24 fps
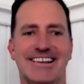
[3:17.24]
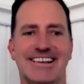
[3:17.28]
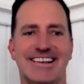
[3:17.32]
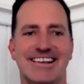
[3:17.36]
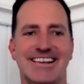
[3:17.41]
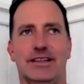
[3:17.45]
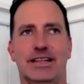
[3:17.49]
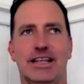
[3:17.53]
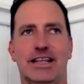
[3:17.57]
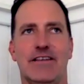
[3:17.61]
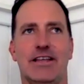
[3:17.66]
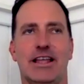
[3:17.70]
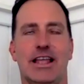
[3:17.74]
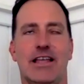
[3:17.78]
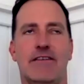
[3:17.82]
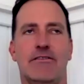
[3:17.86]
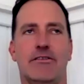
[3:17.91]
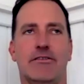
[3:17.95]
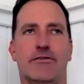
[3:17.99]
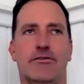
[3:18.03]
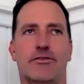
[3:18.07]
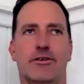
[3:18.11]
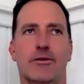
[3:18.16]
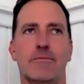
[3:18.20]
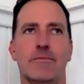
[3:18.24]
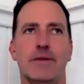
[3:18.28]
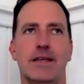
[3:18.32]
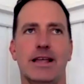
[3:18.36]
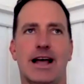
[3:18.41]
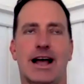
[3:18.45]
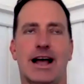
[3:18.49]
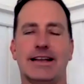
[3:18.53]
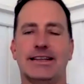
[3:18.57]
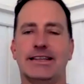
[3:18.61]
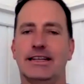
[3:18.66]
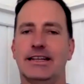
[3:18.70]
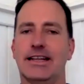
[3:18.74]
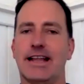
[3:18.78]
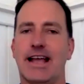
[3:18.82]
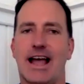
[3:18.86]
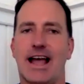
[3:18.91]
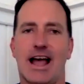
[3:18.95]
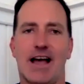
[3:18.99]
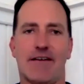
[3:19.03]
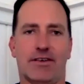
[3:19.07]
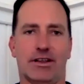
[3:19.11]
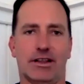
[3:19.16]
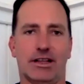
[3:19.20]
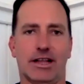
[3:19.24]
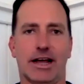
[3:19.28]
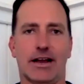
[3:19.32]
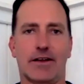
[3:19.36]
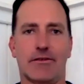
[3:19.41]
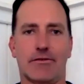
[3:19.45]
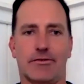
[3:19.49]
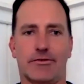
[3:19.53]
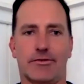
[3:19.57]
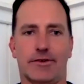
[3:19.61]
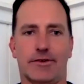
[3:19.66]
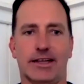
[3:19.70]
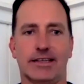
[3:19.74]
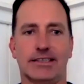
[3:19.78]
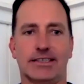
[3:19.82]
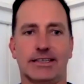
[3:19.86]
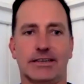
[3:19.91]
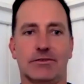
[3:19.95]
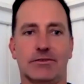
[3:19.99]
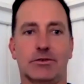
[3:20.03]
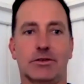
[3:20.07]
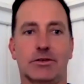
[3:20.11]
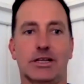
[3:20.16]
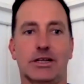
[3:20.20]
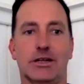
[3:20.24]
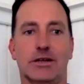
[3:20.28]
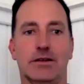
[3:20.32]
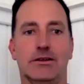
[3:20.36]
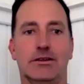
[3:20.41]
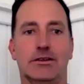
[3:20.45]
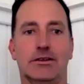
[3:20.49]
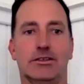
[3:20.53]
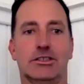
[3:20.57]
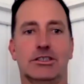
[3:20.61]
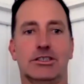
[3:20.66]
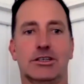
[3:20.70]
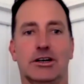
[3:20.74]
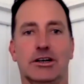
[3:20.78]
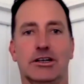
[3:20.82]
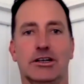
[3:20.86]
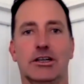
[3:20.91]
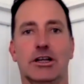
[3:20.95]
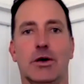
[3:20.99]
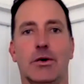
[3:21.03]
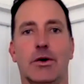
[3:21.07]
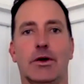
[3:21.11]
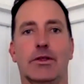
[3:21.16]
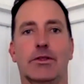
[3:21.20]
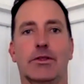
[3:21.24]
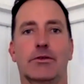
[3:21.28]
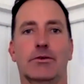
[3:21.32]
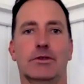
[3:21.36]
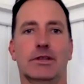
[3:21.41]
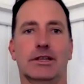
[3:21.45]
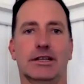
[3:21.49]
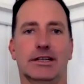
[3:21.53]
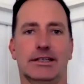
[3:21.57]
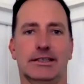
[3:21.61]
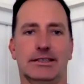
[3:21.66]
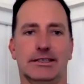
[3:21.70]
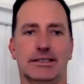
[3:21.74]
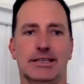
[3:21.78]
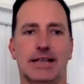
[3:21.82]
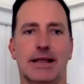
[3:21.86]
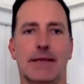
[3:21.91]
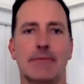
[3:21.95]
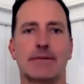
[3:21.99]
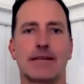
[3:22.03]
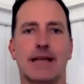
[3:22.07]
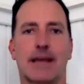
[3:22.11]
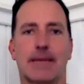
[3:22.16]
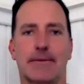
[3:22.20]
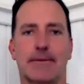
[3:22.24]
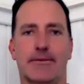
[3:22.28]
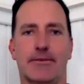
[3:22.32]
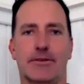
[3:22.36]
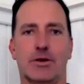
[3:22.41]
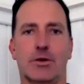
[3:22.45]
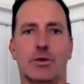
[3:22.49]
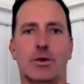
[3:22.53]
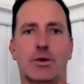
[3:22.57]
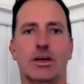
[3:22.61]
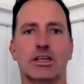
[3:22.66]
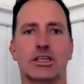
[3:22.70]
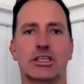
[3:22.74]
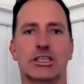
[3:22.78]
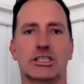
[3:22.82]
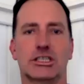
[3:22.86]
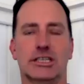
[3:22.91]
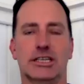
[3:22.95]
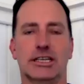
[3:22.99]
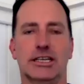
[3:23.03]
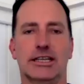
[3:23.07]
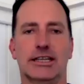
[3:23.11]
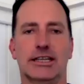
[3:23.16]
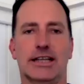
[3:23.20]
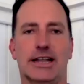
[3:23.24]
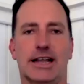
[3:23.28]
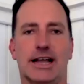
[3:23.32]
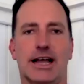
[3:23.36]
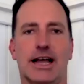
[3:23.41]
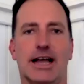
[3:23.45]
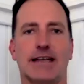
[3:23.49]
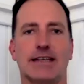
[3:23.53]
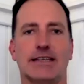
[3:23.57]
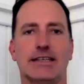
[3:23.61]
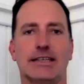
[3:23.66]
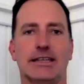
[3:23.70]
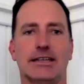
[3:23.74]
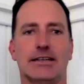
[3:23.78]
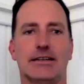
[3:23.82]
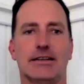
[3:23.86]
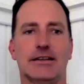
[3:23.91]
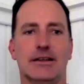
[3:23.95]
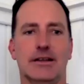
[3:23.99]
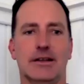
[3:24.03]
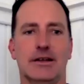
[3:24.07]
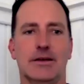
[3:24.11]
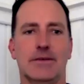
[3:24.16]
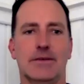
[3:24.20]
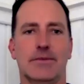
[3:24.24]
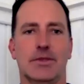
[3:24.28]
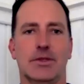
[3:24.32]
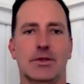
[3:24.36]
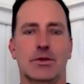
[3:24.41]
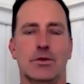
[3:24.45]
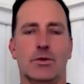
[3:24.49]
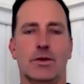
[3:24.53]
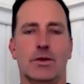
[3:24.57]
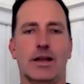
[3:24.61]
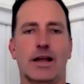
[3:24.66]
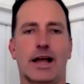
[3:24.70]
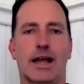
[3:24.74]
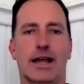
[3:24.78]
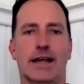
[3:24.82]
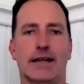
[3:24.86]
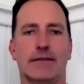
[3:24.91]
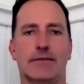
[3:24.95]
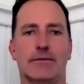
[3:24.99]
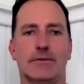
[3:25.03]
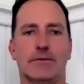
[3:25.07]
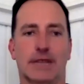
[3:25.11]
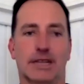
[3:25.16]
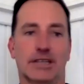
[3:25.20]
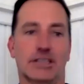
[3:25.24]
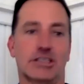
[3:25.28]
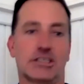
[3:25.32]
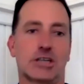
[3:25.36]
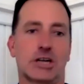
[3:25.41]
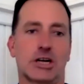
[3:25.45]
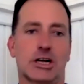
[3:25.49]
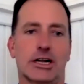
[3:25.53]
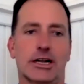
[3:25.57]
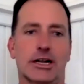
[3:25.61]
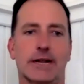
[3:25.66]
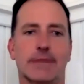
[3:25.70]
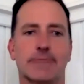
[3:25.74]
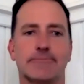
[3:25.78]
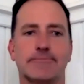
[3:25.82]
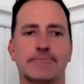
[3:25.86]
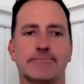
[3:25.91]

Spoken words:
Even for me, I didn't have a lot of friends that really started going through the same type of questioning that I did when I started it.